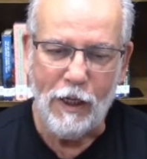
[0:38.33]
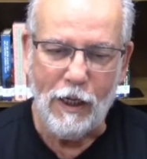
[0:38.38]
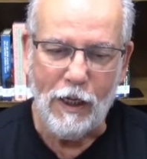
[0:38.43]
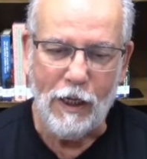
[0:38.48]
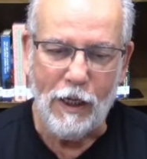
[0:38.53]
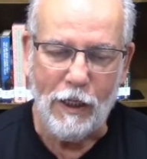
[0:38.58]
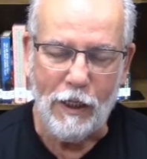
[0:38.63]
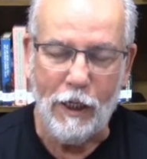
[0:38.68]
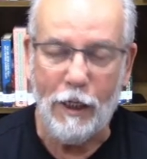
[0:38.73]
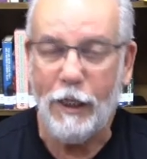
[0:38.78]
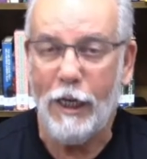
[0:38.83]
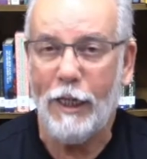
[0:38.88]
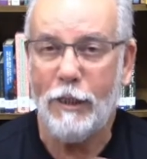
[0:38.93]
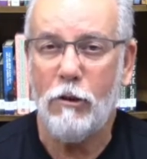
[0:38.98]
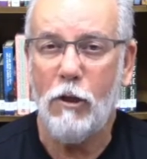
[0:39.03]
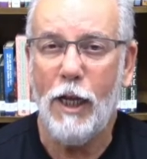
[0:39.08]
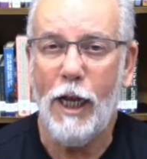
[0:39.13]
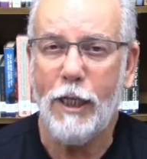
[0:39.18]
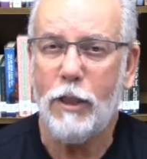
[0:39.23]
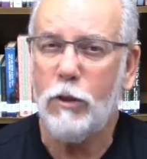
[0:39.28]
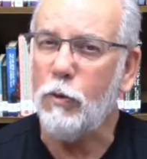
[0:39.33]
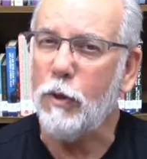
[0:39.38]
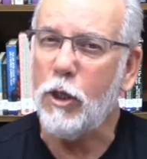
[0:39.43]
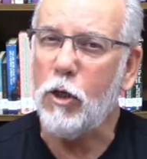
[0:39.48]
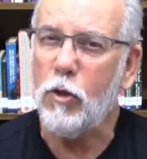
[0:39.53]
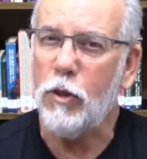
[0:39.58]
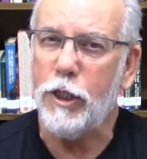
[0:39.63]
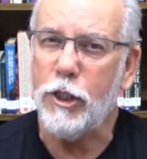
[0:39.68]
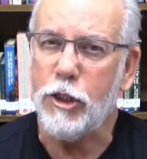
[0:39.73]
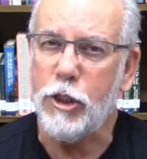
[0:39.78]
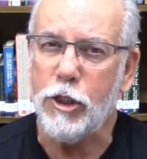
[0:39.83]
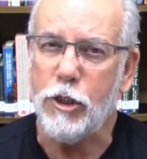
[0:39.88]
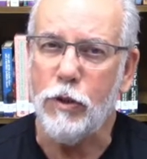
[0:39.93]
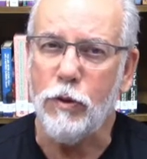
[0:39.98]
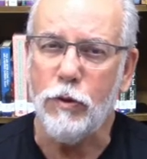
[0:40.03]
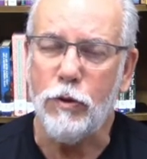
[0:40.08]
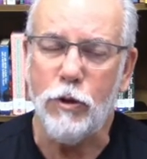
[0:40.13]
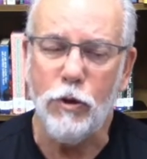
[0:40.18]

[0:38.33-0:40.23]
And I'd like to encourage you